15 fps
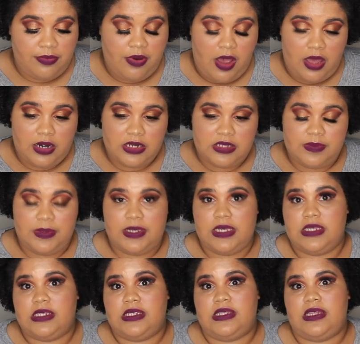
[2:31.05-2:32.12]
products
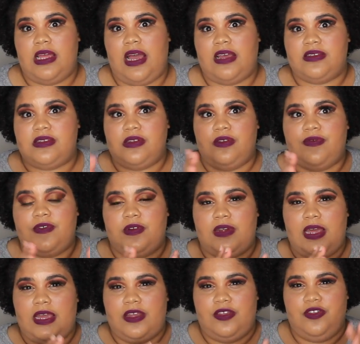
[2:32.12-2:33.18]
because I still feel
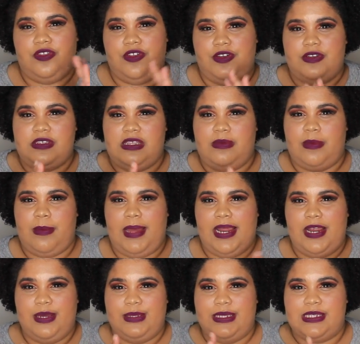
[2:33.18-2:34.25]
like there's some of my
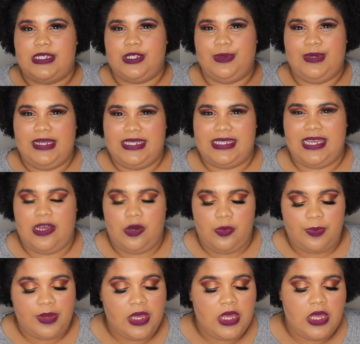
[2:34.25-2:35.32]
hair that still needs
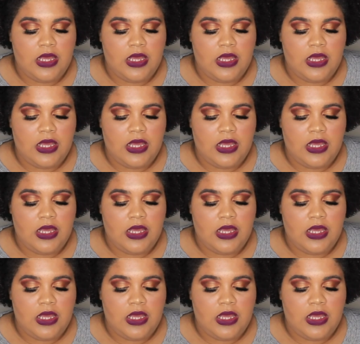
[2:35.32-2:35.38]
help.